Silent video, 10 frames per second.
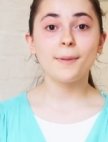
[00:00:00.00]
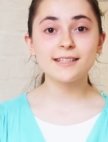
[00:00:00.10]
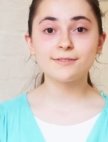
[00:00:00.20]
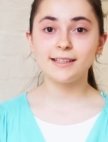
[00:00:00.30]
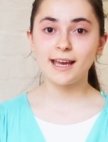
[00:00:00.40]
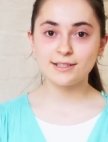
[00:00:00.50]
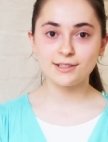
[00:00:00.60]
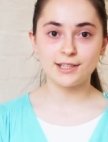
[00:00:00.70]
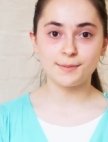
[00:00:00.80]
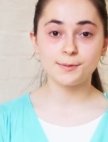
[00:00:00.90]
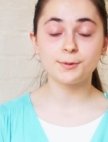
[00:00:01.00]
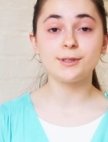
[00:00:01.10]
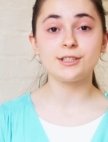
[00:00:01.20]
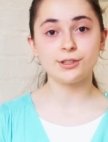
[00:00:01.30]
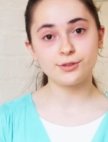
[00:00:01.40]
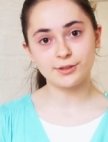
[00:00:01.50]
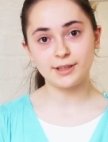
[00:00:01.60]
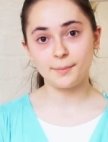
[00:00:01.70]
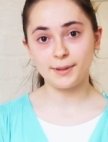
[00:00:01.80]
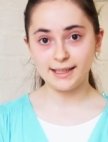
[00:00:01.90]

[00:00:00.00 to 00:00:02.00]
Better relationships between children and